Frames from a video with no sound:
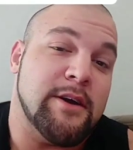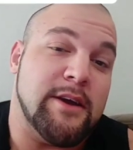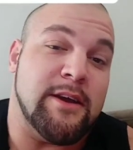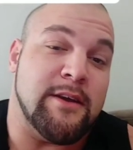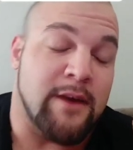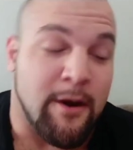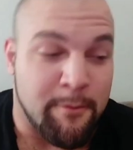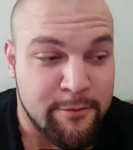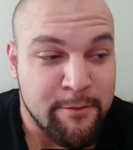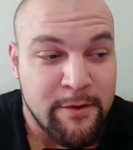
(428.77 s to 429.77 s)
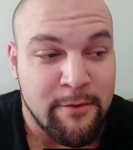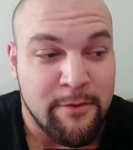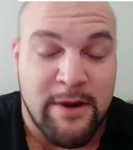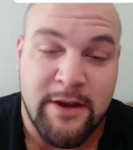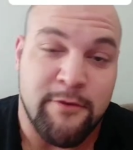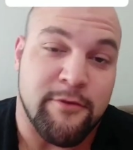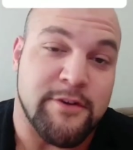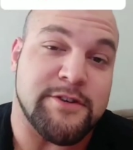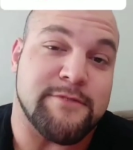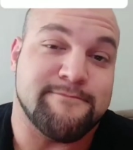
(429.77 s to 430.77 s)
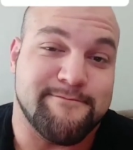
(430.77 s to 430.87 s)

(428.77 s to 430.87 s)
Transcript: He helps me with my nutrition.